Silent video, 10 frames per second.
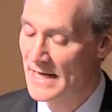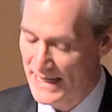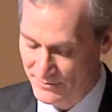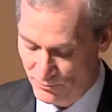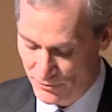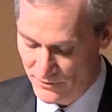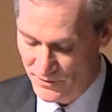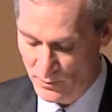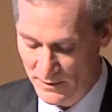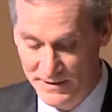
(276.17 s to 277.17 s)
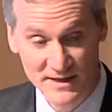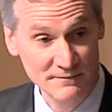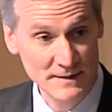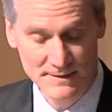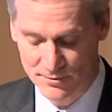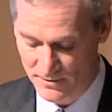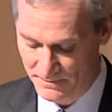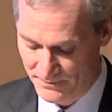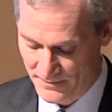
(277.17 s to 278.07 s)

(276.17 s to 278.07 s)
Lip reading: and improved the well-being of people.